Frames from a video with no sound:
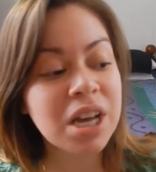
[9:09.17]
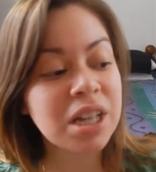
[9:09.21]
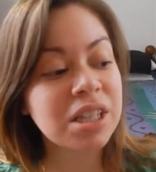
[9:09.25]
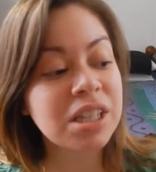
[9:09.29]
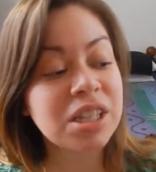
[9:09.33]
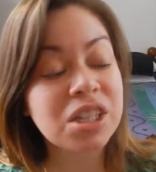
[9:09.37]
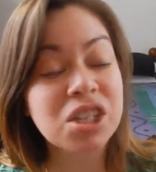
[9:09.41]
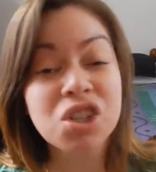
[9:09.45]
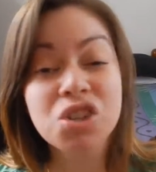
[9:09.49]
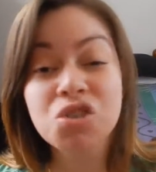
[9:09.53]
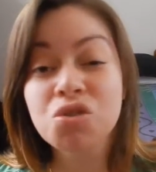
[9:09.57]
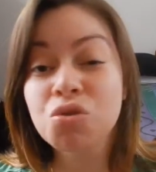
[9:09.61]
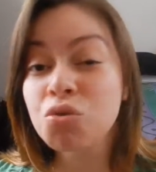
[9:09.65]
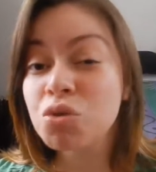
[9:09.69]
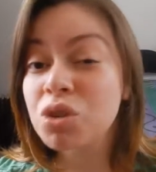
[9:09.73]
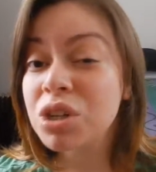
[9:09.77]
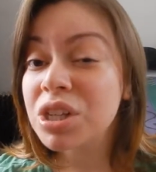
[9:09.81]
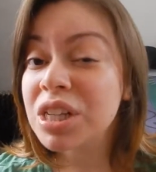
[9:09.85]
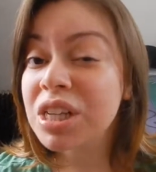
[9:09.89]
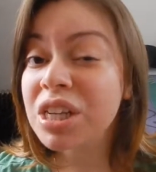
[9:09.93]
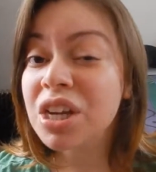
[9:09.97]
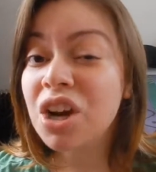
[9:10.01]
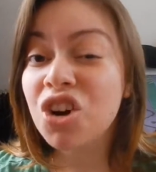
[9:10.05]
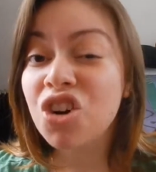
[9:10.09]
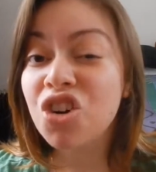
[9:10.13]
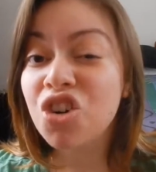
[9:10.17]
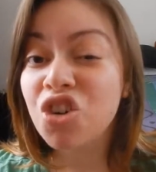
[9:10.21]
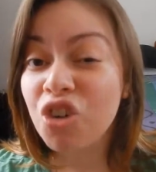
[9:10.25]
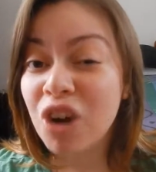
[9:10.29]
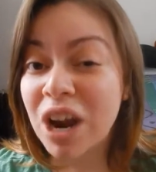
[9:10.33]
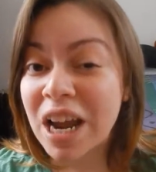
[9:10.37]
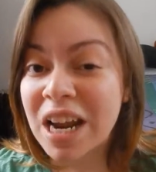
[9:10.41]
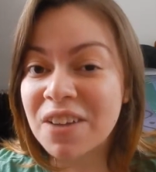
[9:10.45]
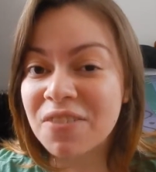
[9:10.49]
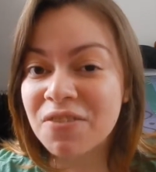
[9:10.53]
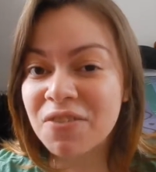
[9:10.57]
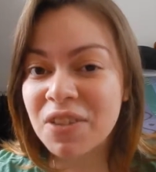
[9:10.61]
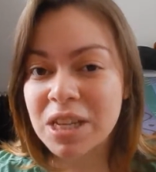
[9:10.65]
This is really a
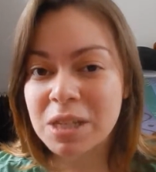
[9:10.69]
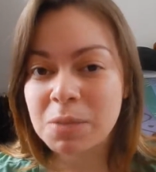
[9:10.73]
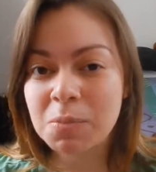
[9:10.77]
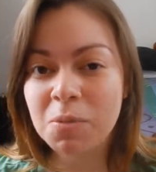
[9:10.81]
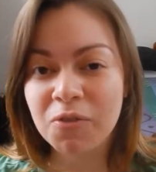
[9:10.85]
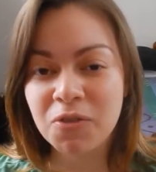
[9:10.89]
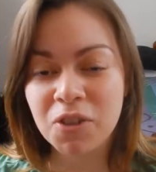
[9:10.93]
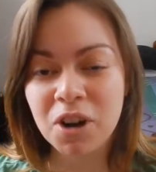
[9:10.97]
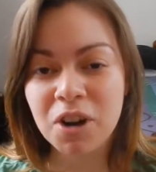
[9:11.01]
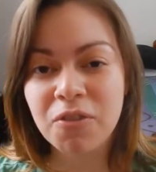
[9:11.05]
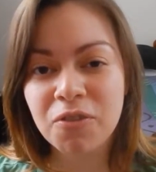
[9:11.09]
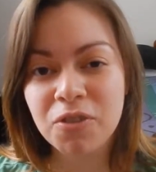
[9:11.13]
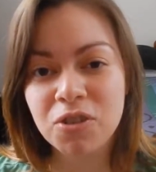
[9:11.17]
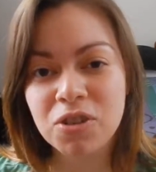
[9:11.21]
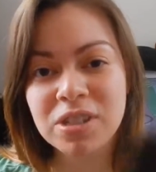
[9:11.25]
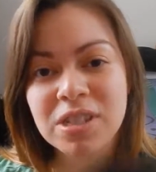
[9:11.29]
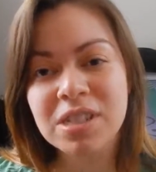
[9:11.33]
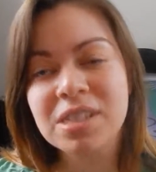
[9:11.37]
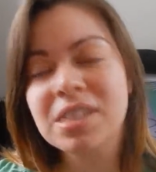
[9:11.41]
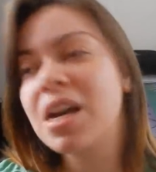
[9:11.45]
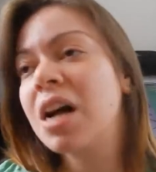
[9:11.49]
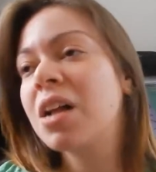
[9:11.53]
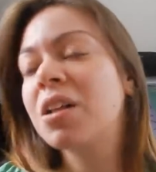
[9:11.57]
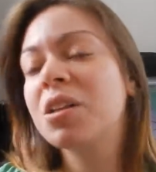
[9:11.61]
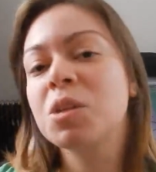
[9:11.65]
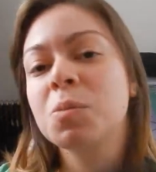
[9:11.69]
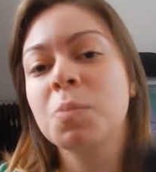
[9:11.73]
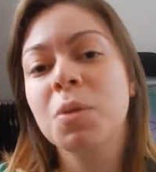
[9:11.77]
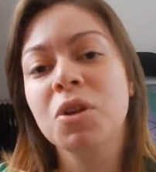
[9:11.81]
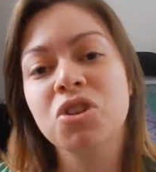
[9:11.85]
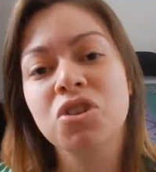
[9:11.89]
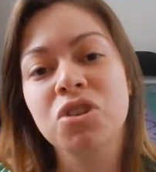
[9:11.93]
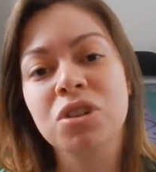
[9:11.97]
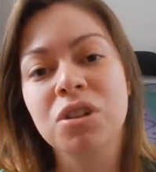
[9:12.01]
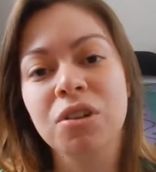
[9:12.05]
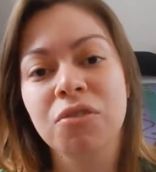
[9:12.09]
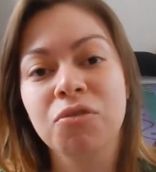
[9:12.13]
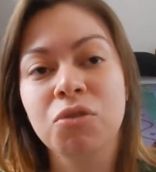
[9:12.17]
great investment, very versatile,
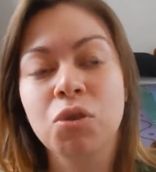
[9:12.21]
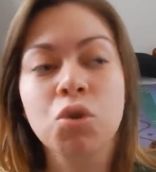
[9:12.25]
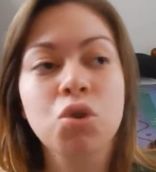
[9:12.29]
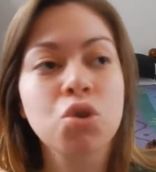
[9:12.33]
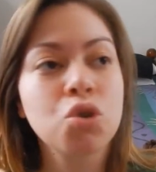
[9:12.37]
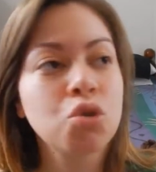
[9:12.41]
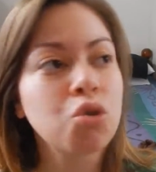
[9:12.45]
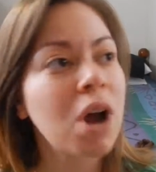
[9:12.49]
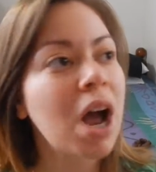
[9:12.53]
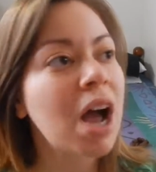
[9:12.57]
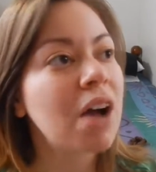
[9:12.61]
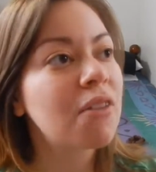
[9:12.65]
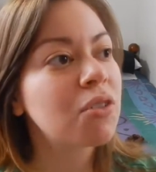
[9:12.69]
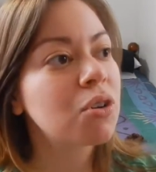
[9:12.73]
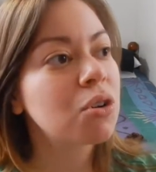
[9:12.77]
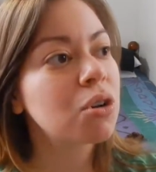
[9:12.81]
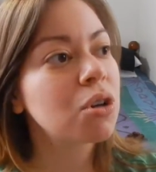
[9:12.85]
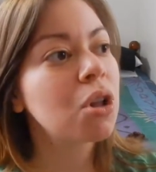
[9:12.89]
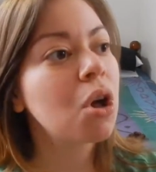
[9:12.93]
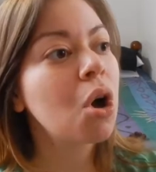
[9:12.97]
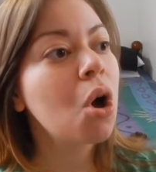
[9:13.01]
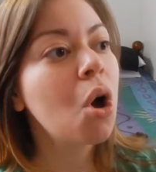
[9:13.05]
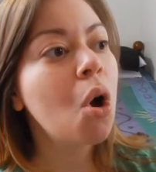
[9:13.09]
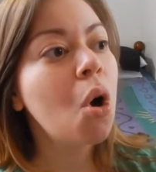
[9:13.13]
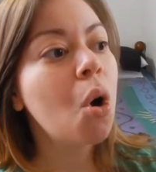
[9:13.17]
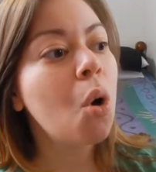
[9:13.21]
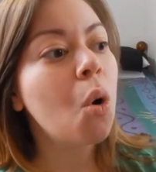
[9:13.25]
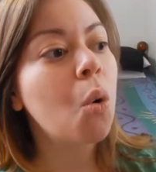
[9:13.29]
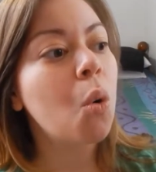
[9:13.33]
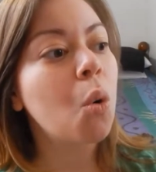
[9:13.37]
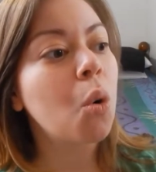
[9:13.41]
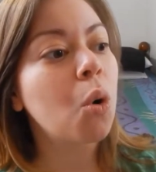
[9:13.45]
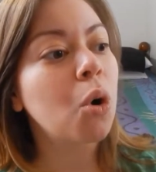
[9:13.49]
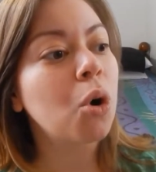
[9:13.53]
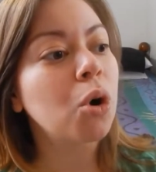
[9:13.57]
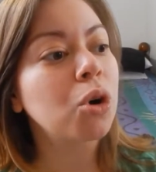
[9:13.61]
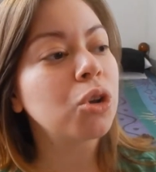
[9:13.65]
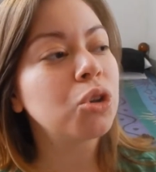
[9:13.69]
especially if you travel
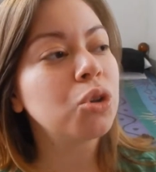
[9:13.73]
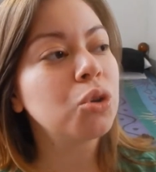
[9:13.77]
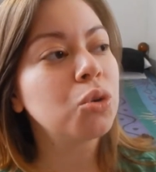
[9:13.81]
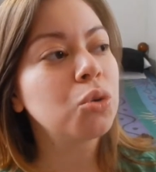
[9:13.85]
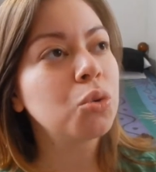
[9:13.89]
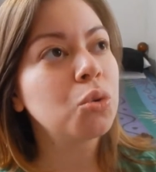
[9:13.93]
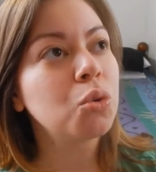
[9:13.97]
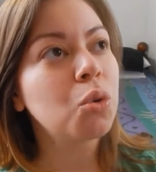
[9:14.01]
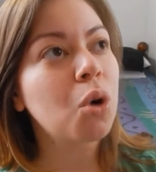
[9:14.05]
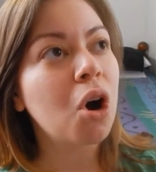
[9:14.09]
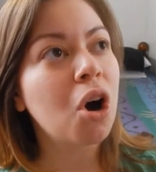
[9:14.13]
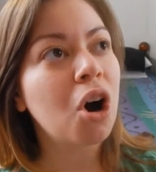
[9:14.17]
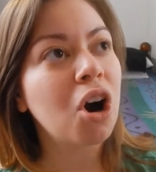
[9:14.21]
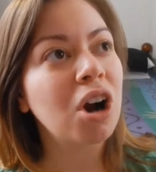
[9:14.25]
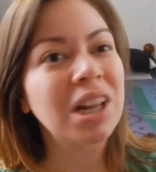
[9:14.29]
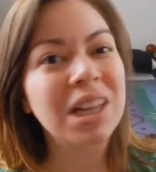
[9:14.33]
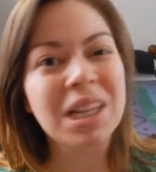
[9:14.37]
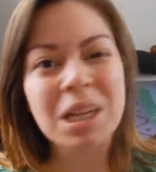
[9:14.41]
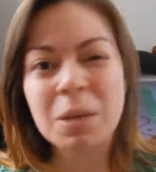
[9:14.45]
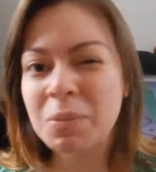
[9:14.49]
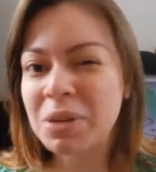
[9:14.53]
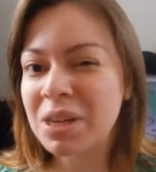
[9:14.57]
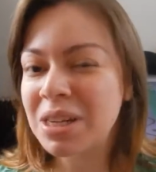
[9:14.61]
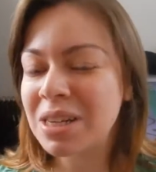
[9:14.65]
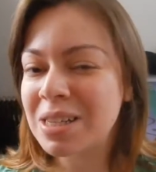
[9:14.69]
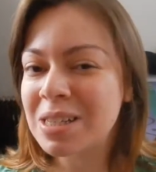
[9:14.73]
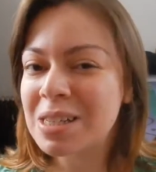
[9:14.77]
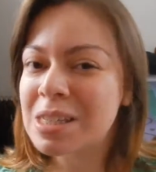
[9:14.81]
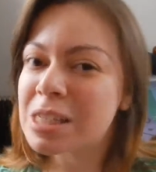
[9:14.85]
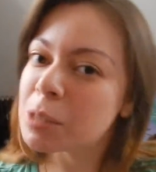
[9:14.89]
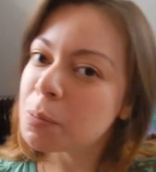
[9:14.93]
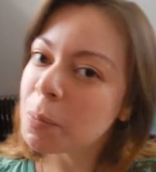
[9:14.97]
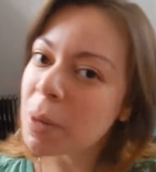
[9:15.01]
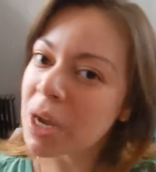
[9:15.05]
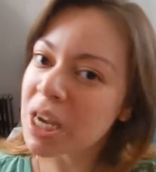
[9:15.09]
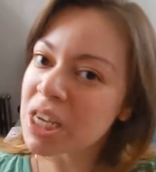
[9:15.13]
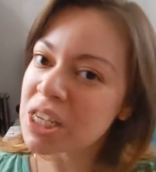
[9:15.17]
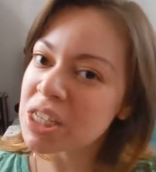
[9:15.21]
or you are limited in
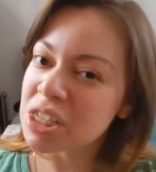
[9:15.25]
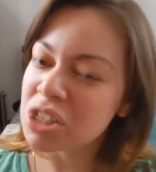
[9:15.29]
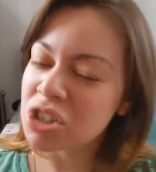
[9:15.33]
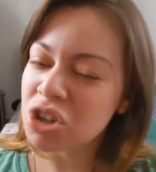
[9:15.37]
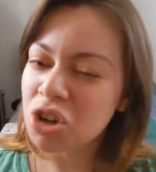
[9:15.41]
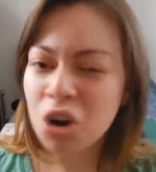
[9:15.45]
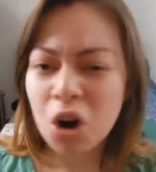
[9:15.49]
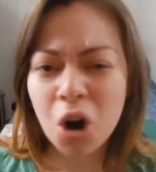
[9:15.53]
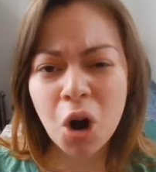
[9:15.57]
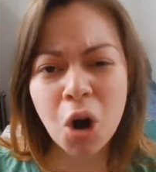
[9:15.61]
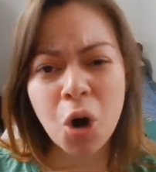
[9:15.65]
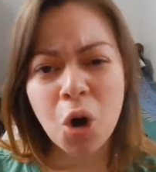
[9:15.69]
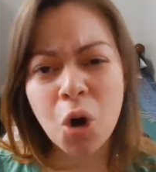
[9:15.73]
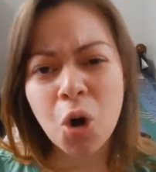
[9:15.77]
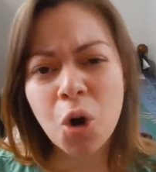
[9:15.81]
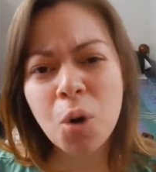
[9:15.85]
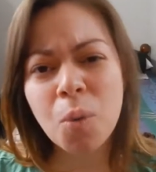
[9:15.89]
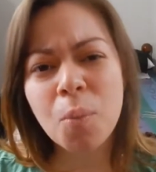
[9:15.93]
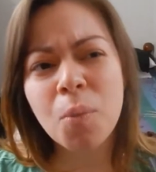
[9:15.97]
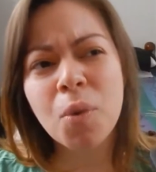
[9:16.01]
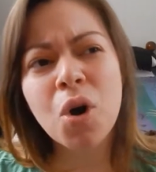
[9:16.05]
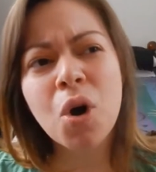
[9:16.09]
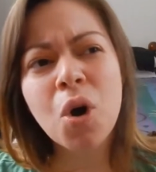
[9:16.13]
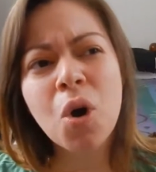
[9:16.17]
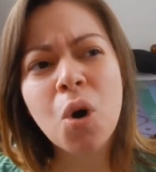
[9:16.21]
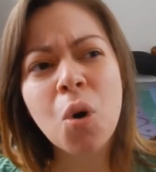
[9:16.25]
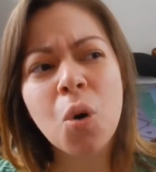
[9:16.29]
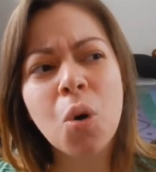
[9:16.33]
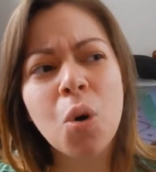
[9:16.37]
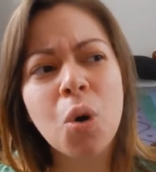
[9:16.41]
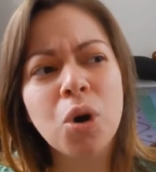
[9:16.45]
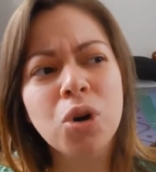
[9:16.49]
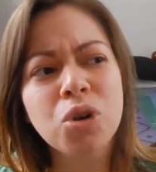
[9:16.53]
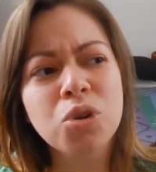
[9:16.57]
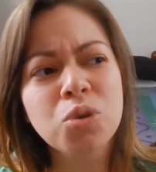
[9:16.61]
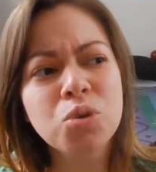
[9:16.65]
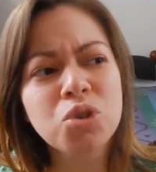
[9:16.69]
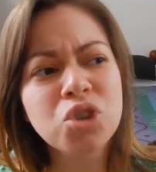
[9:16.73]
space in your home,
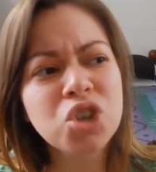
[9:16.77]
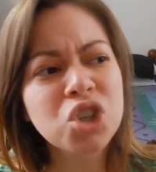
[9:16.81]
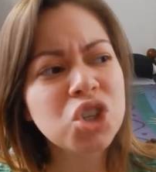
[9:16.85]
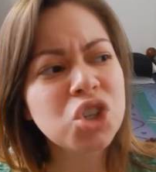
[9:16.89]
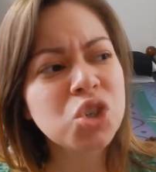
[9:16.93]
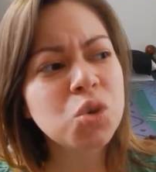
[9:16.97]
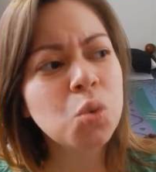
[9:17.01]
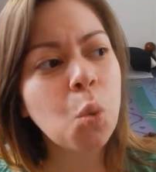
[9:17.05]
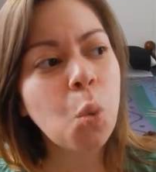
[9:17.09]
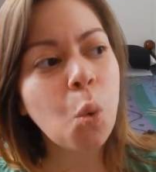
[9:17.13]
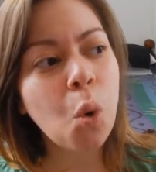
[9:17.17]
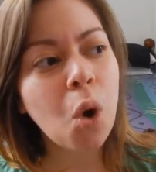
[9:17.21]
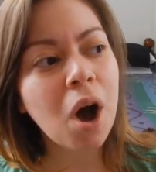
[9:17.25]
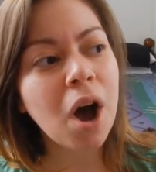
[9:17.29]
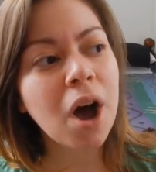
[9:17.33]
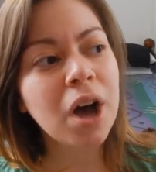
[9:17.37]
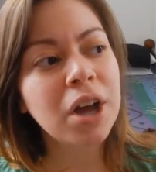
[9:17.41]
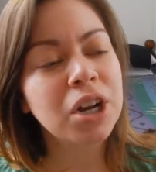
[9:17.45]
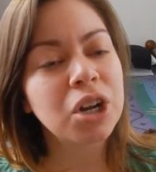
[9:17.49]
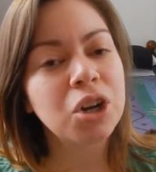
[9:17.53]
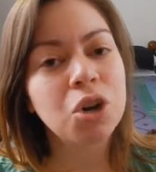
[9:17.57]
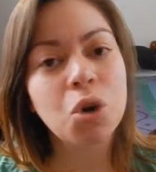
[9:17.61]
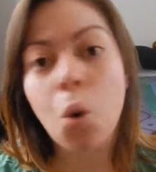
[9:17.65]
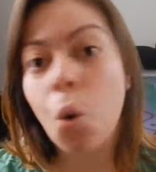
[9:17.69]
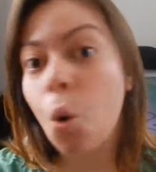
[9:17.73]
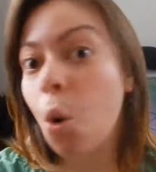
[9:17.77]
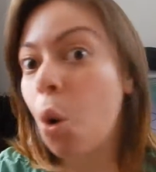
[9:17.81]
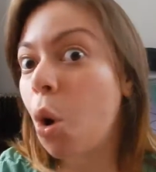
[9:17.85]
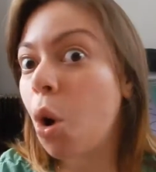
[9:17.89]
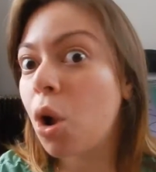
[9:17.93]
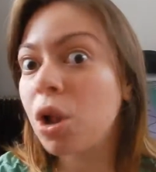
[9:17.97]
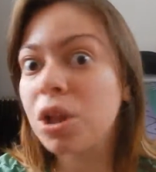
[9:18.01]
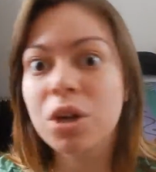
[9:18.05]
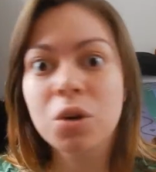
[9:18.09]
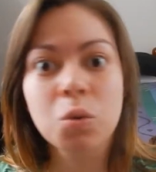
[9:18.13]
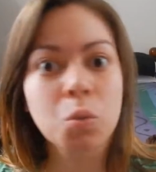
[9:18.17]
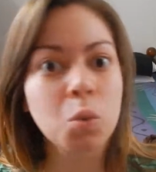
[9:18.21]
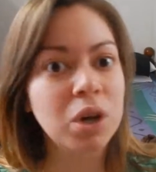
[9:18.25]
or you just want an
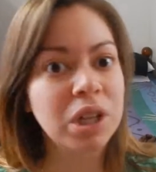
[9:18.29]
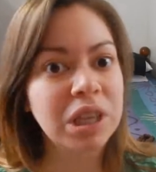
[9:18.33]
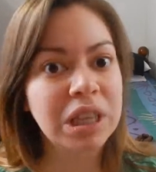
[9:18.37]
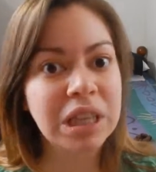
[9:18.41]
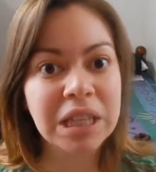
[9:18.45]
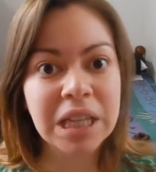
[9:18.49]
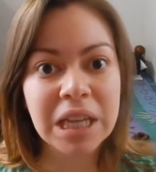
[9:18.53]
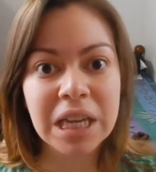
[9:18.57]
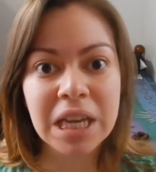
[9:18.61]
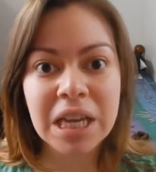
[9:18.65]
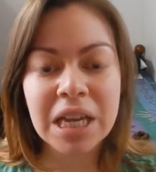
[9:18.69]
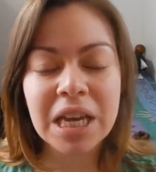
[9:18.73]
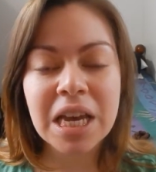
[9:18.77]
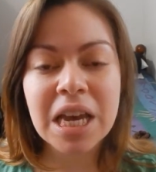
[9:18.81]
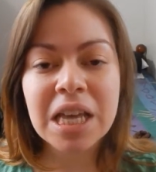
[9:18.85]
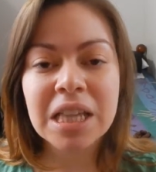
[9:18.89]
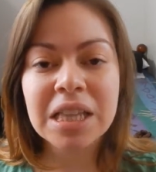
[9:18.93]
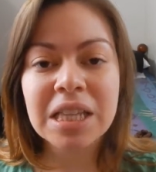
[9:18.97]
all-in-one thing.